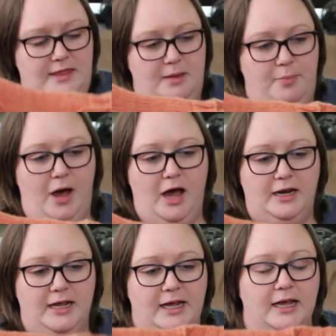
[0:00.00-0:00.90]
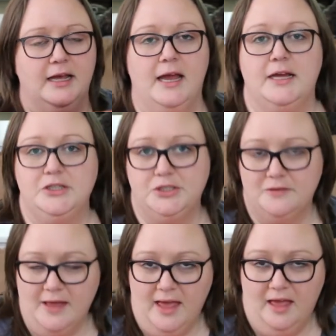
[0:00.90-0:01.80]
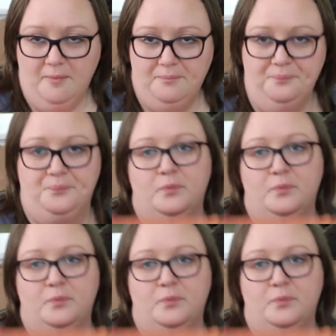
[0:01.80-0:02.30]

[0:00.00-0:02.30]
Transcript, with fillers: the body and do the hem